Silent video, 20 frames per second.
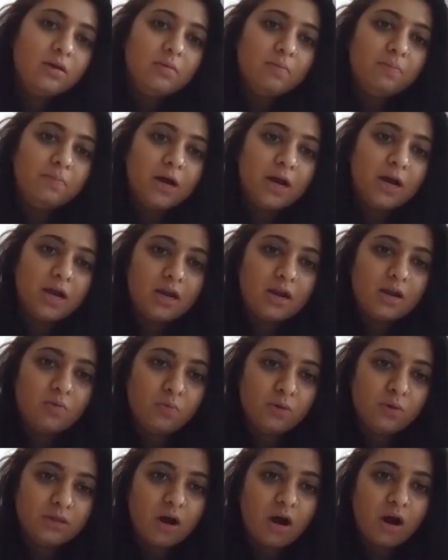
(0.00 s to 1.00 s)
But
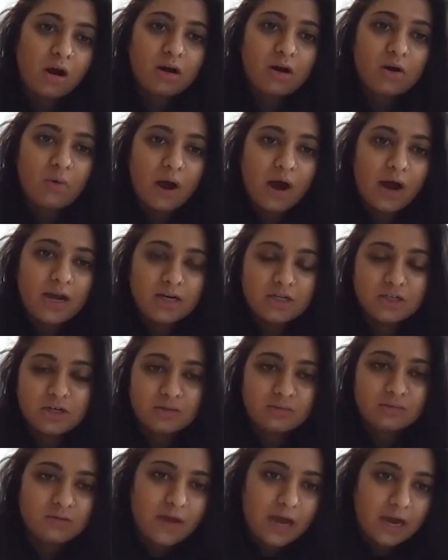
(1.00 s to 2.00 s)
with the ROI, in
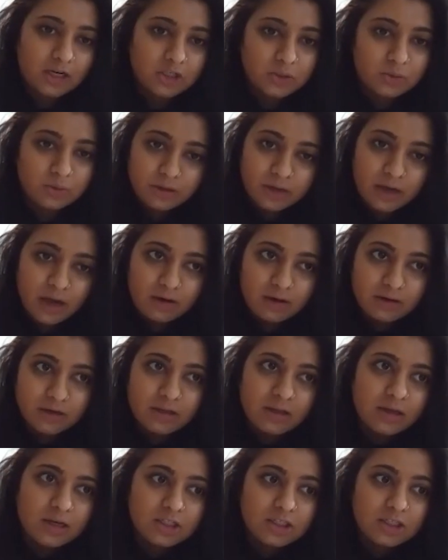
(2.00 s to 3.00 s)
terms of actual
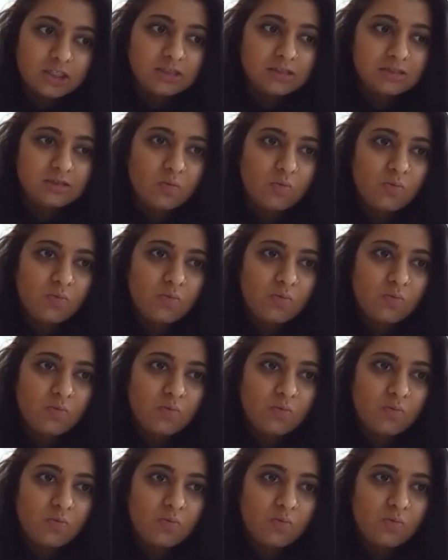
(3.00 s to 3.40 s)
calculations,